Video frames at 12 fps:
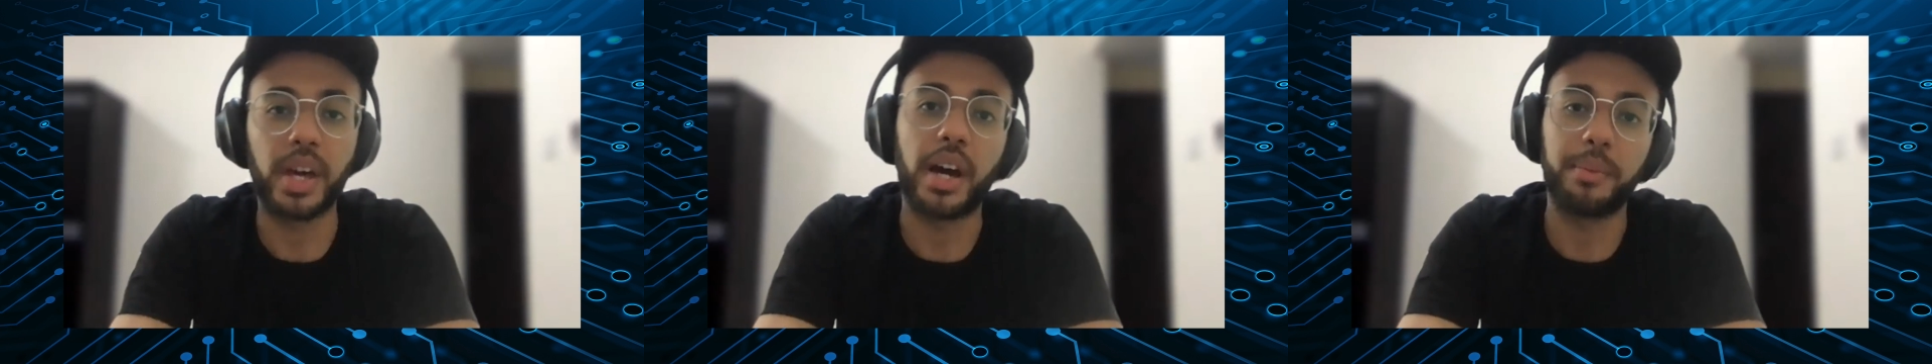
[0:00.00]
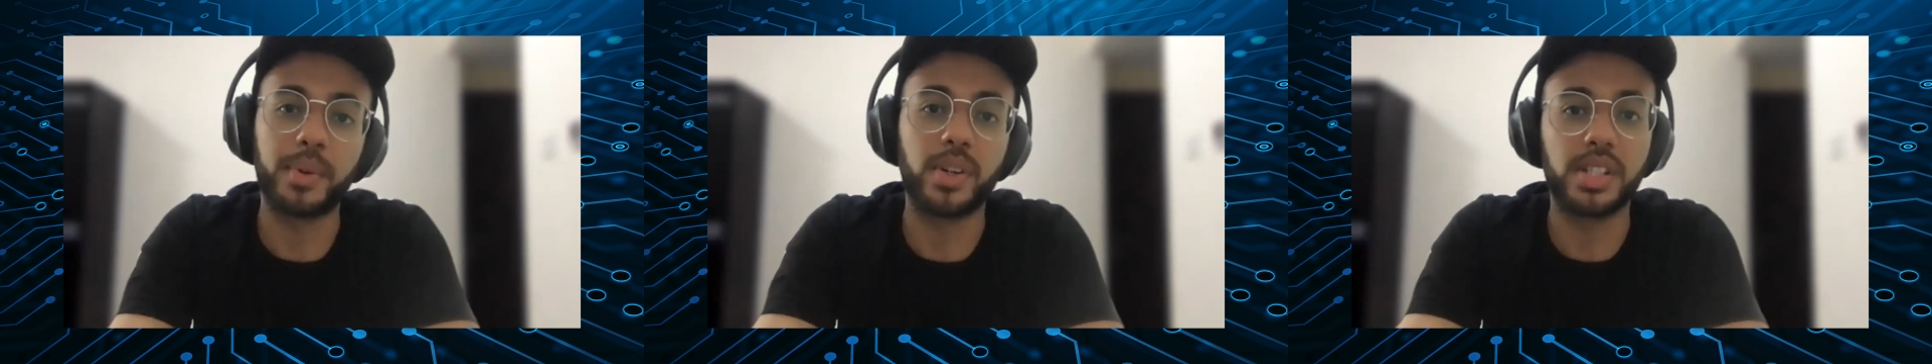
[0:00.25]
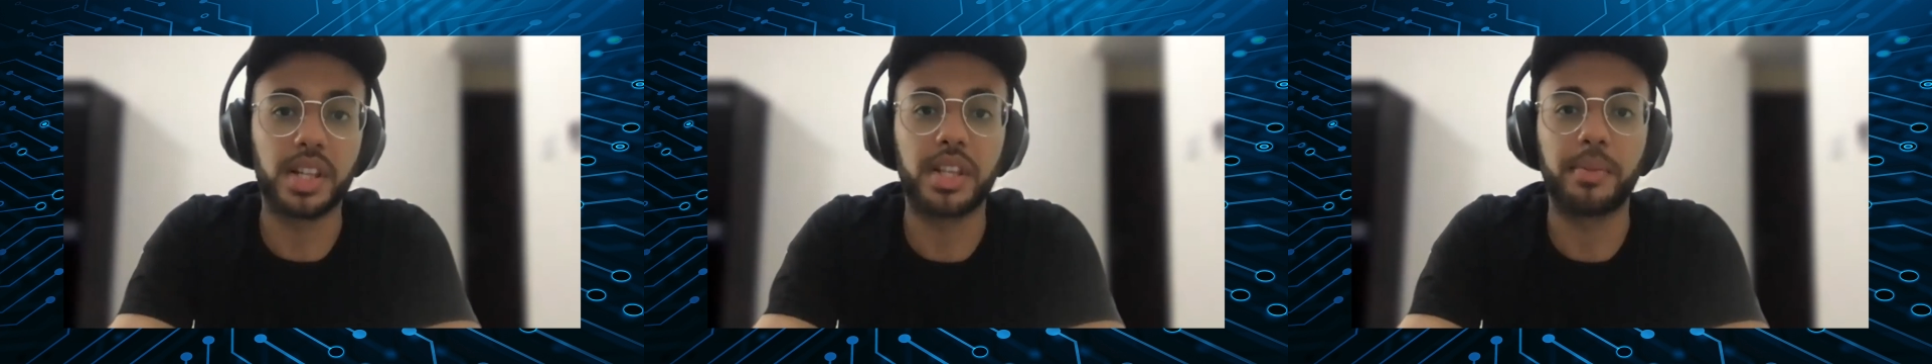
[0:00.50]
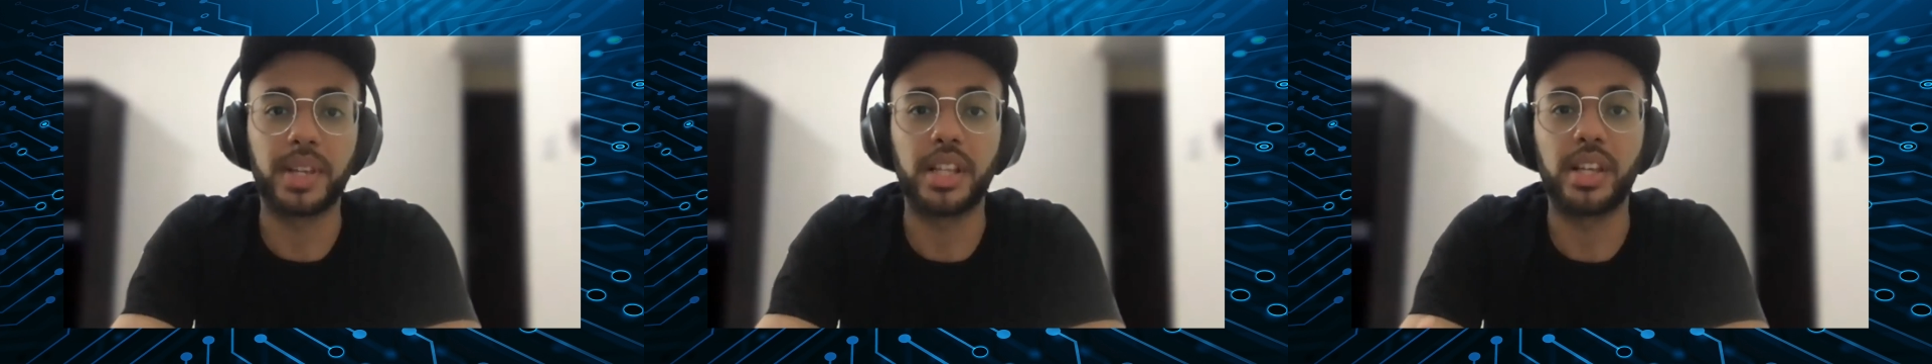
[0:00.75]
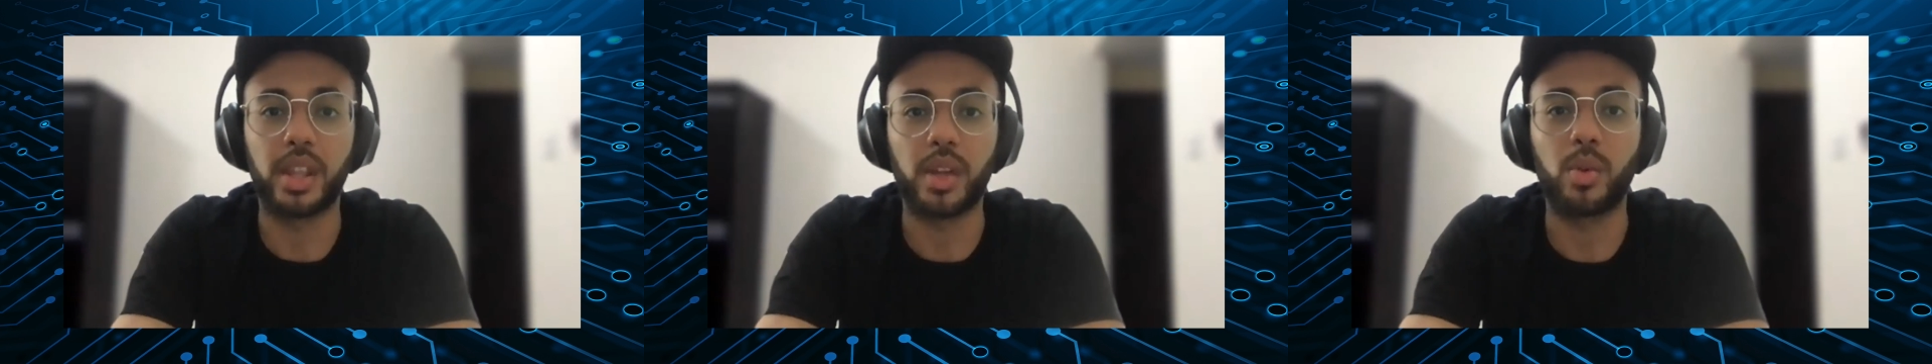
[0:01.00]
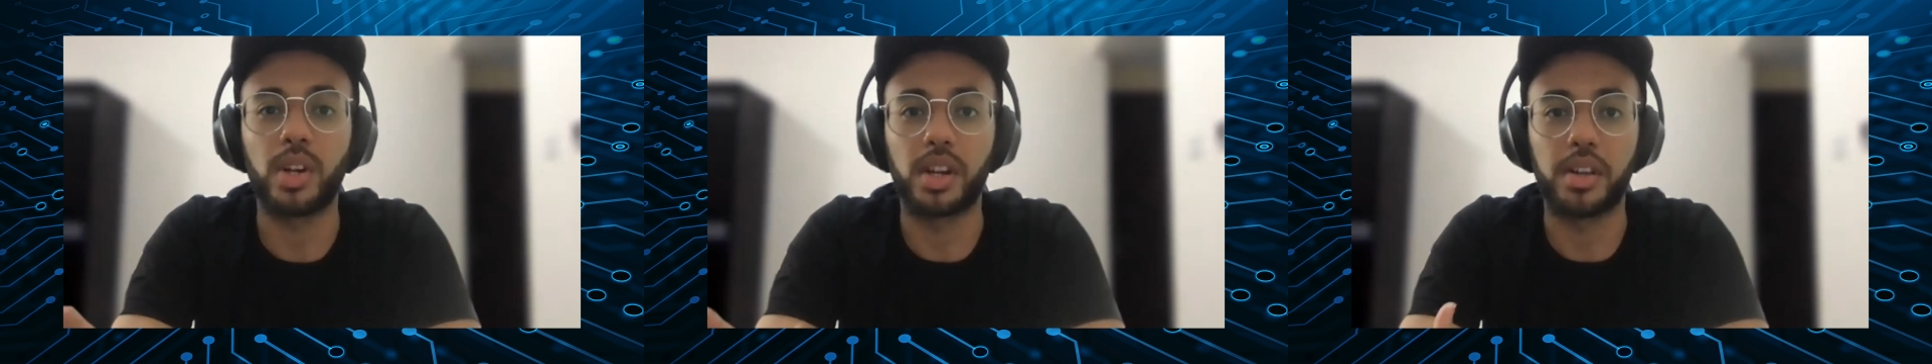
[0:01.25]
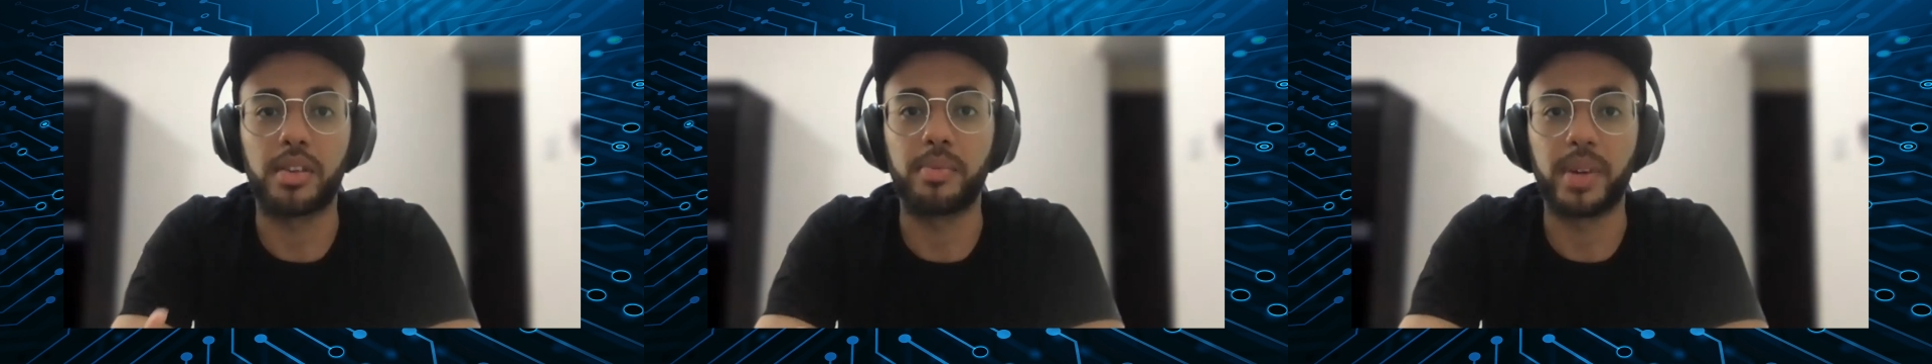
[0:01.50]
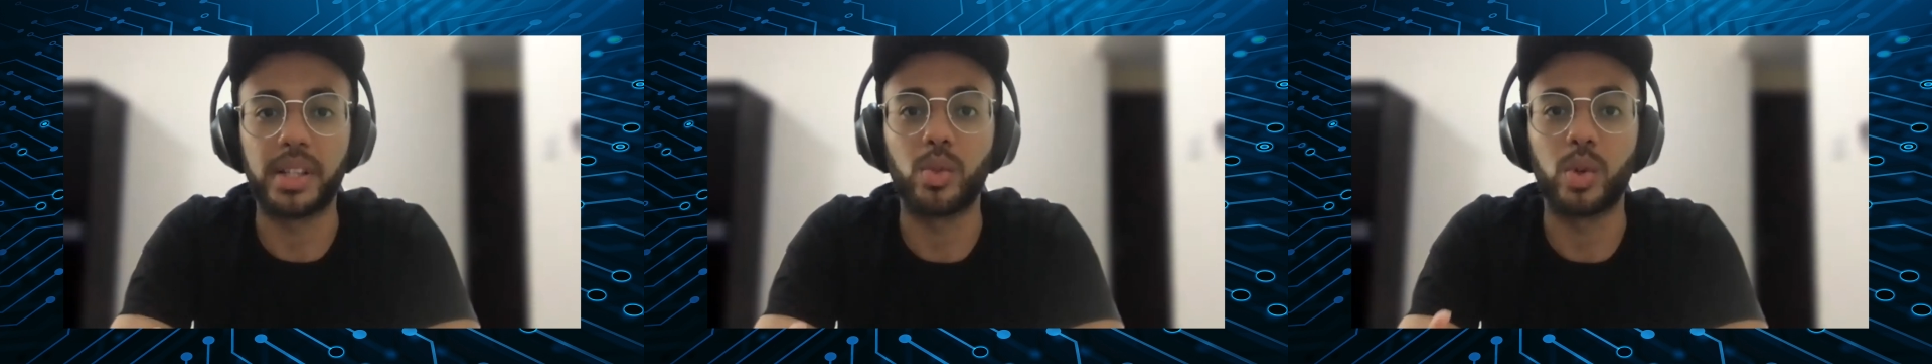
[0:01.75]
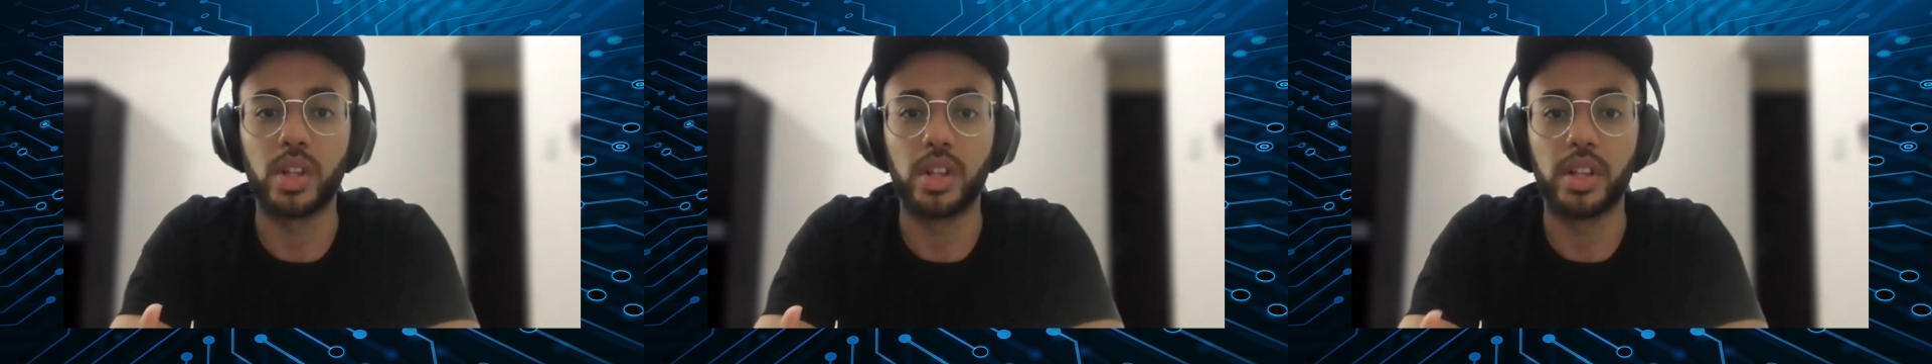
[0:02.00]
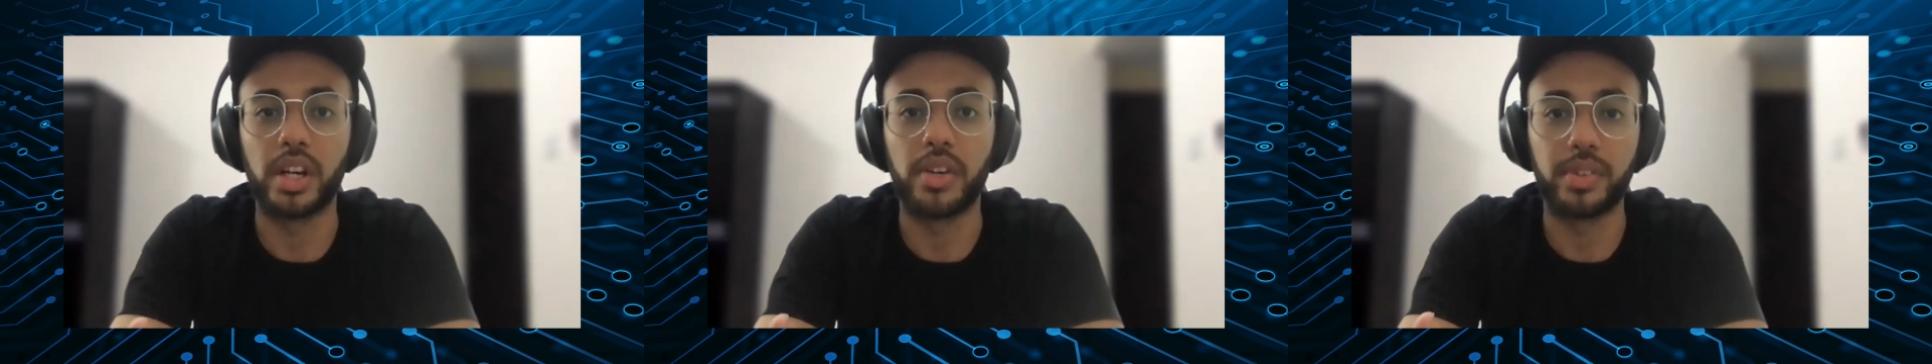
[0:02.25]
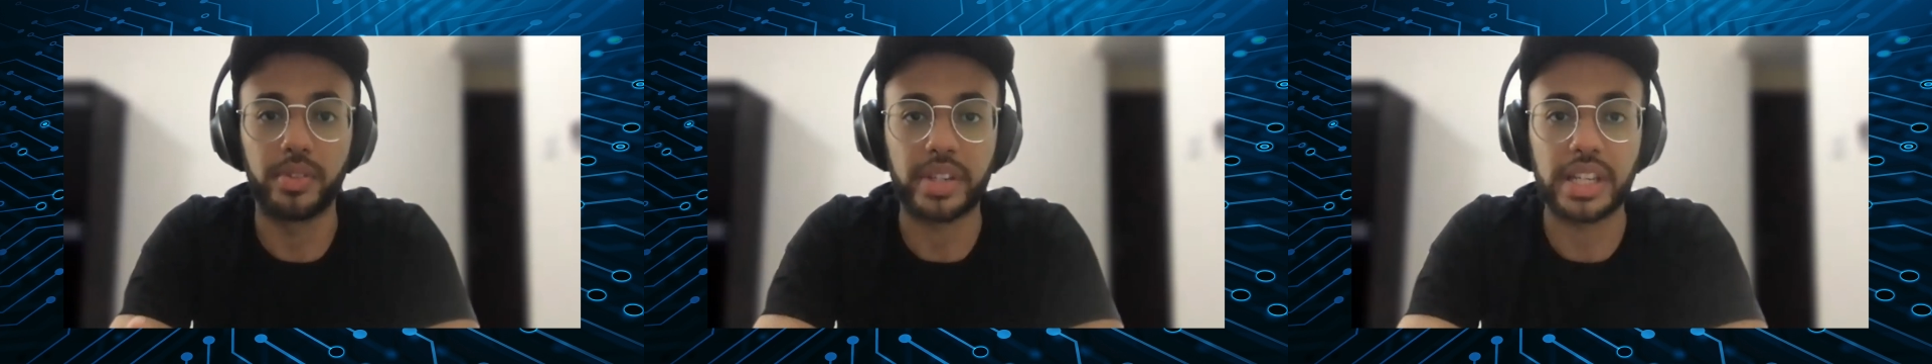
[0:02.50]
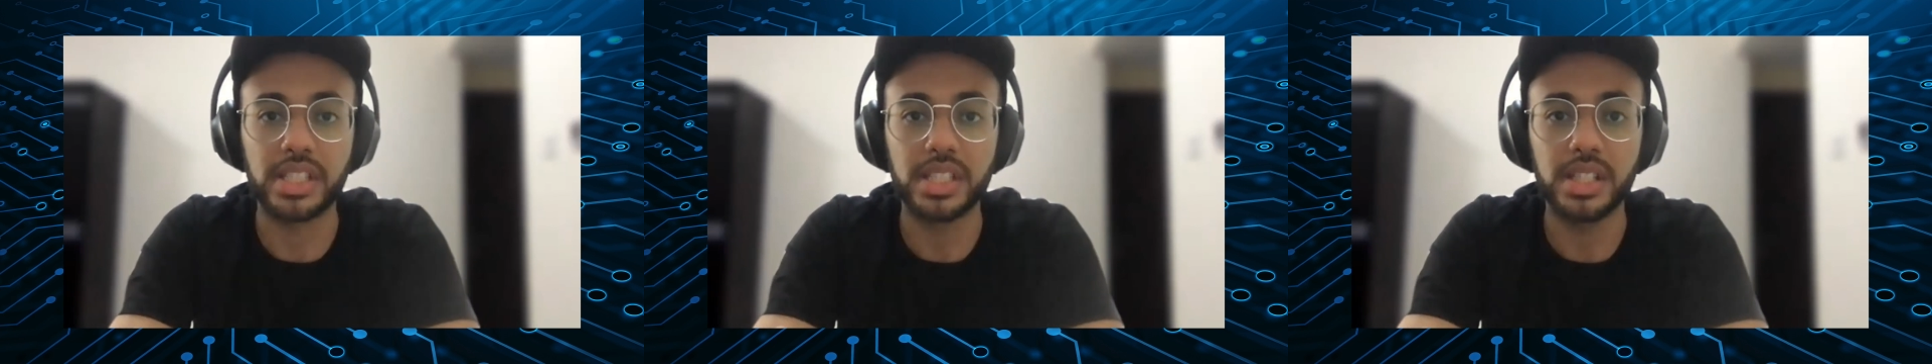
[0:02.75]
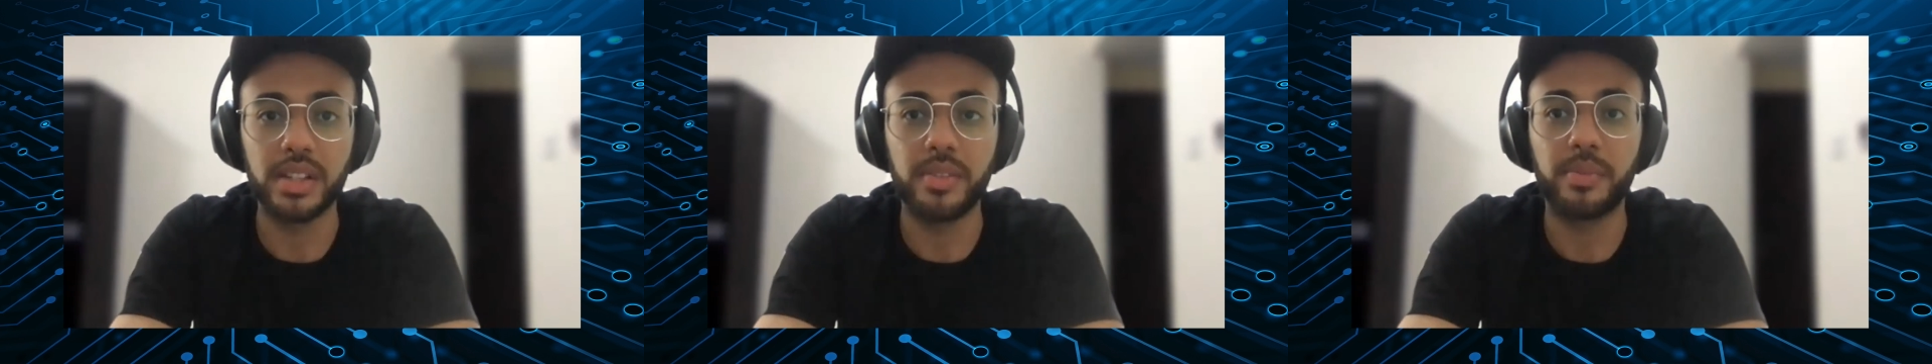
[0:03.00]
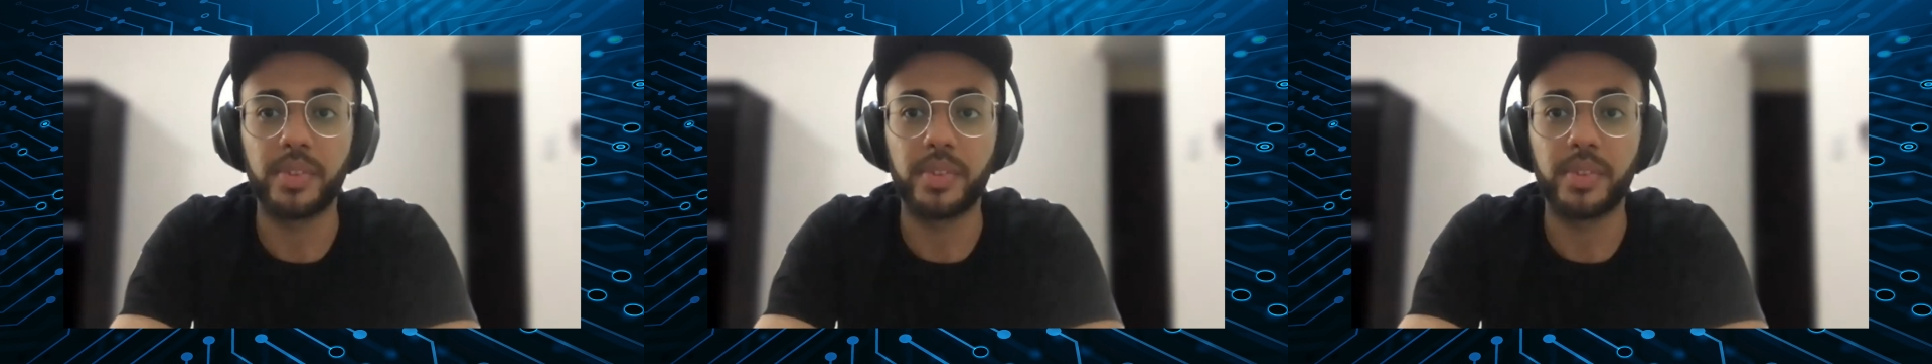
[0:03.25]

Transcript: IP ranges typically requires manual verification,